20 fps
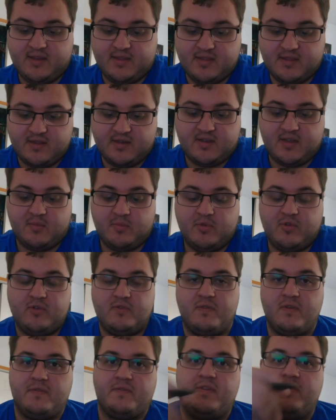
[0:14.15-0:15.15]
and the
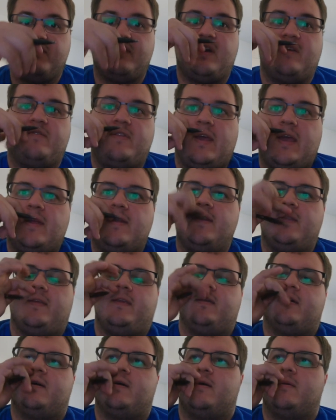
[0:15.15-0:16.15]

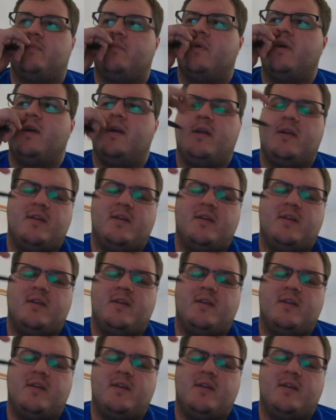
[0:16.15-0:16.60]
W5590,